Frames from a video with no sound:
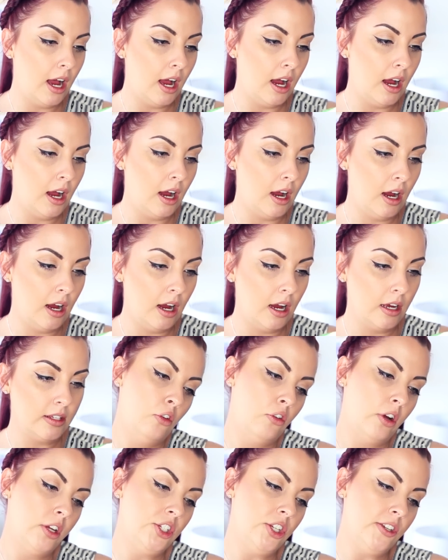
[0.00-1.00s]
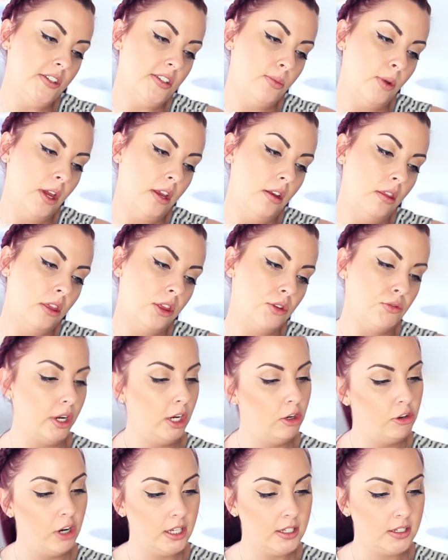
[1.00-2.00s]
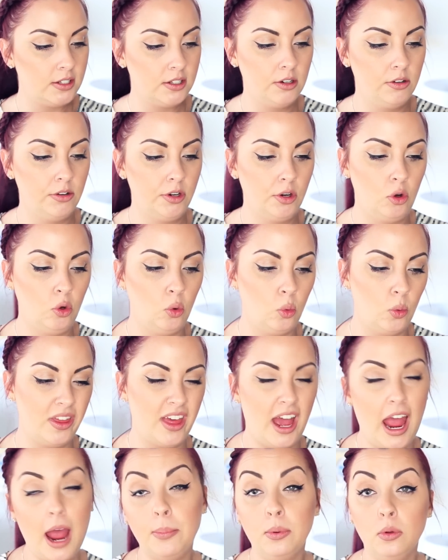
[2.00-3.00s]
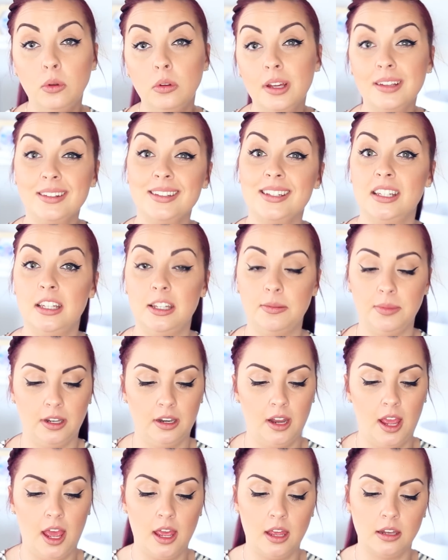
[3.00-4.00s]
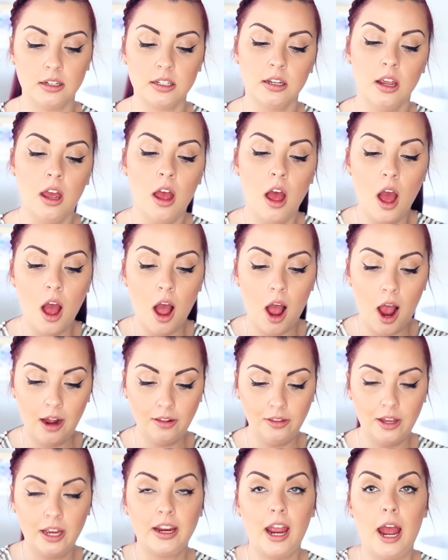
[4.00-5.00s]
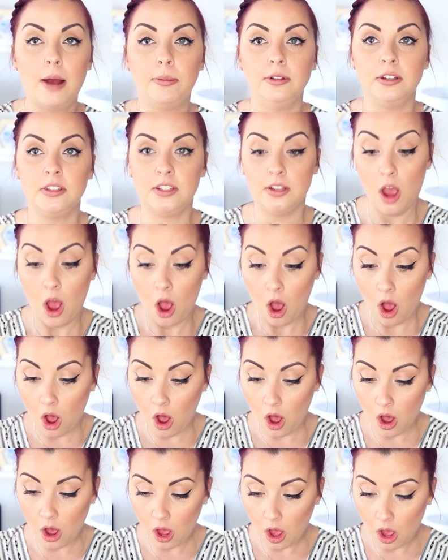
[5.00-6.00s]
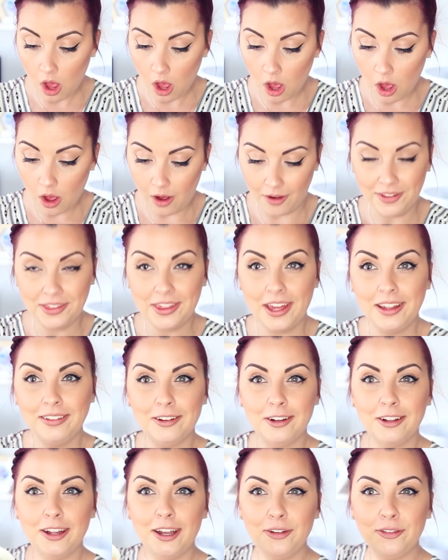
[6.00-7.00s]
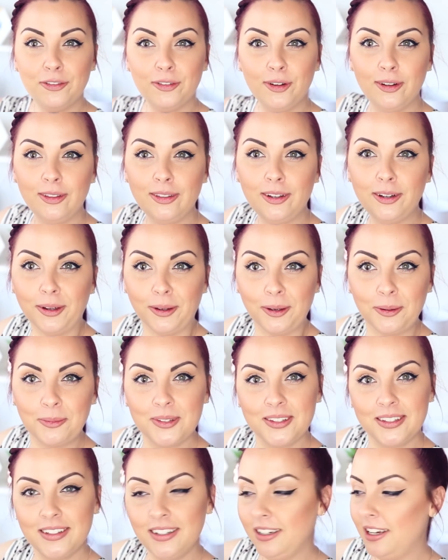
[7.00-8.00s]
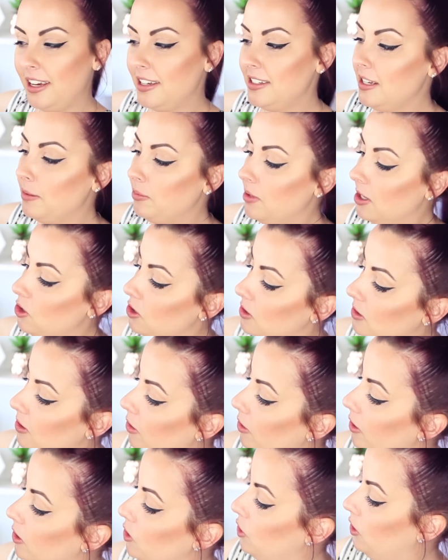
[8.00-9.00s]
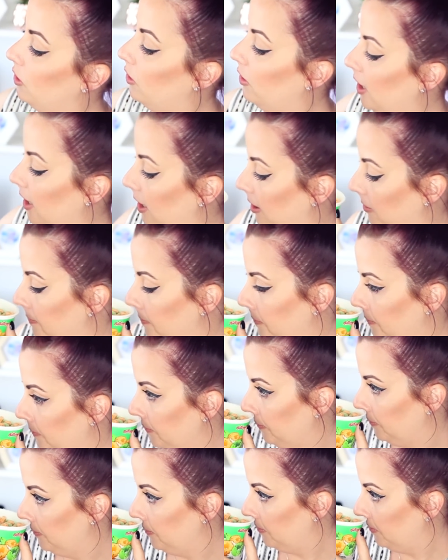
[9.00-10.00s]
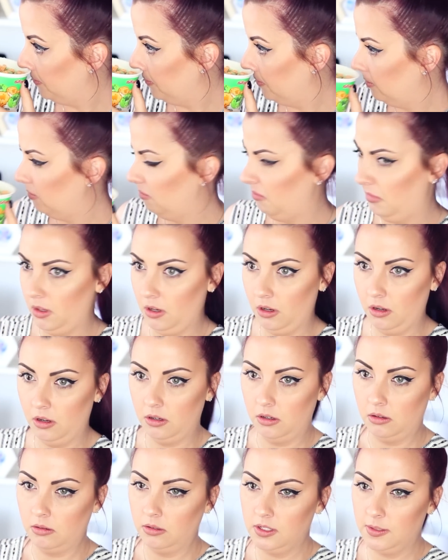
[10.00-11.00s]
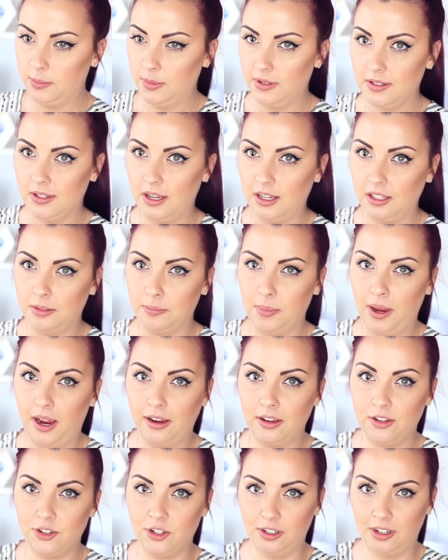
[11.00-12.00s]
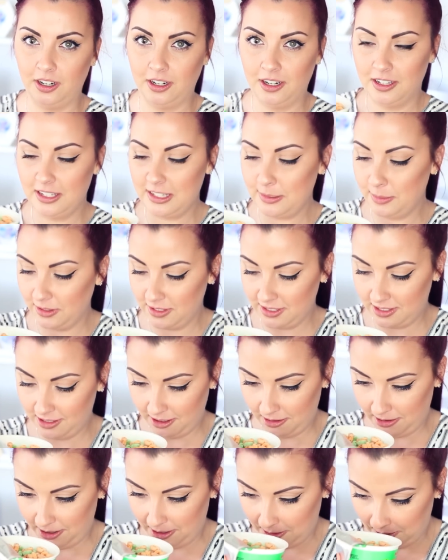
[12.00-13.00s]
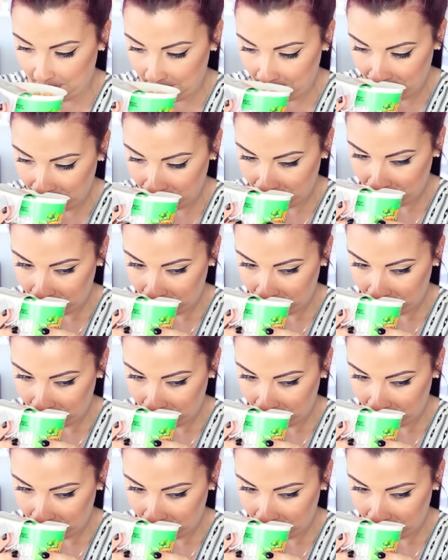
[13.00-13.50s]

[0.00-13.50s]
are crunchy sweetened 3-grain cereal with apple and cinnamon, and I like apple and oh, they look like Fruit Loops, except they're just orange and green. Oh, it smells like the packaging. I can't smell the cereal.